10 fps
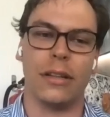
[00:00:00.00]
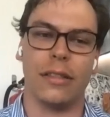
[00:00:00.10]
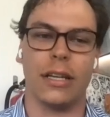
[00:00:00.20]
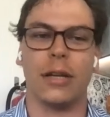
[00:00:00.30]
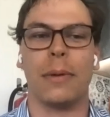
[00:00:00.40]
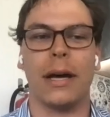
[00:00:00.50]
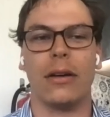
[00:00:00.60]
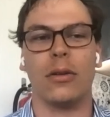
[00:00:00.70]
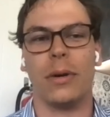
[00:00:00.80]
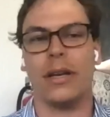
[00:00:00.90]
you can think
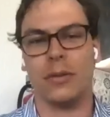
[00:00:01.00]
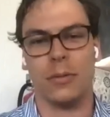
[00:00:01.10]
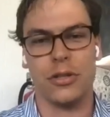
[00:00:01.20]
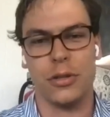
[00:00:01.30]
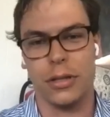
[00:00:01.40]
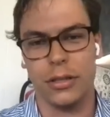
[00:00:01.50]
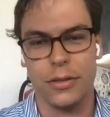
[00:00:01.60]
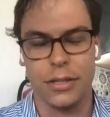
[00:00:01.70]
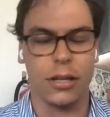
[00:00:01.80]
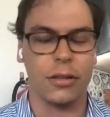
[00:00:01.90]
about the ways in which you can
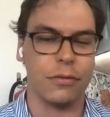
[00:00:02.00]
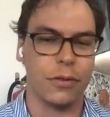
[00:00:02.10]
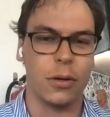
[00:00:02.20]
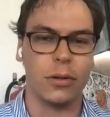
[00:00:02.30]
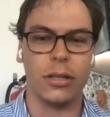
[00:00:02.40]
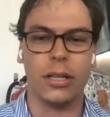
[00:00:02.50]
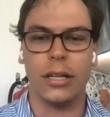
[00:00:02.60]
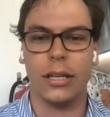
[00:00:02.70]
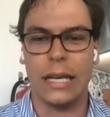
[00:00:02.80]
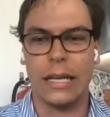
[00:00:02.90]
use it on the phone,
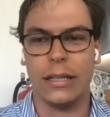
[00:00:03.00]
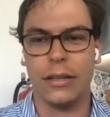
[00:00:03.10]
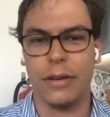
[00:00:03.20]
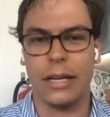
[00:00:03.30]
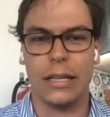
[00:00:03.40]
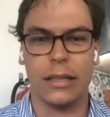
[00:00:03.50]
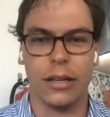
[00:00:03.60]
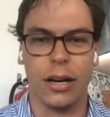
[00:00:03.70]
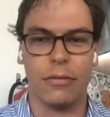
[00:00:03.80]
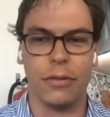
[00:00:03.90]
in the event, in the